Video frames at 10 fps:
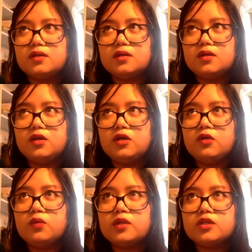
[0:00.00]
uh, you
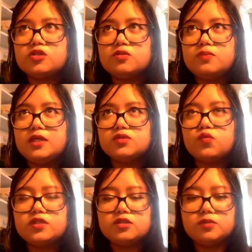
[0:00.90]
know what there should be is a
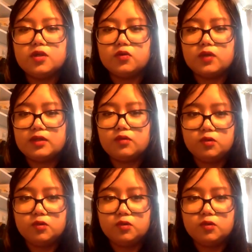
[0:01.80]
whistleblower